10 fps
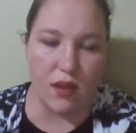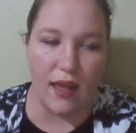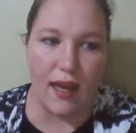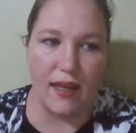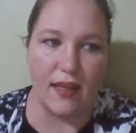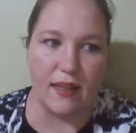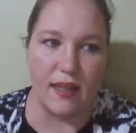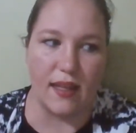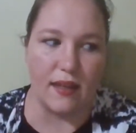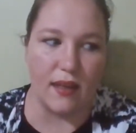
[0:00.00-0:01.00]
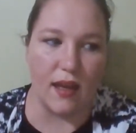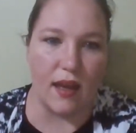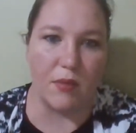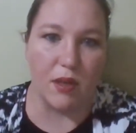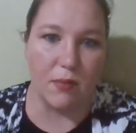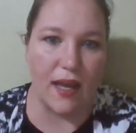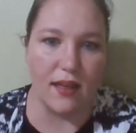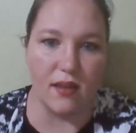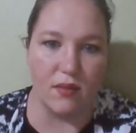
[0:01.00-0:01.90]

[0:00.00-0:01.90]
that, and then I'm going to